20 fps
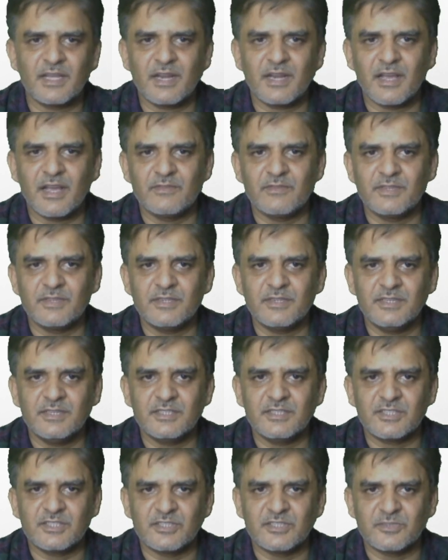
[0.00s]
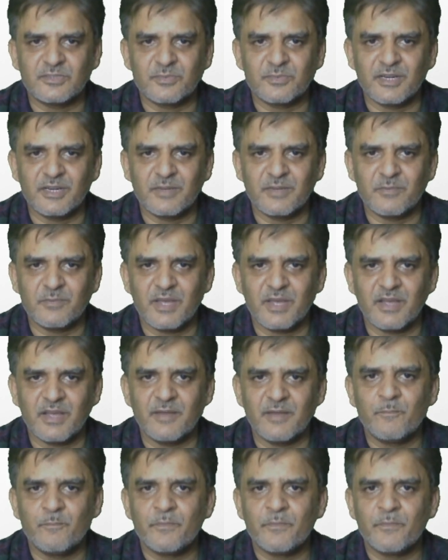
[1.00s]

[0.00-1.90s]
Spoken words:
have the distance multiplier.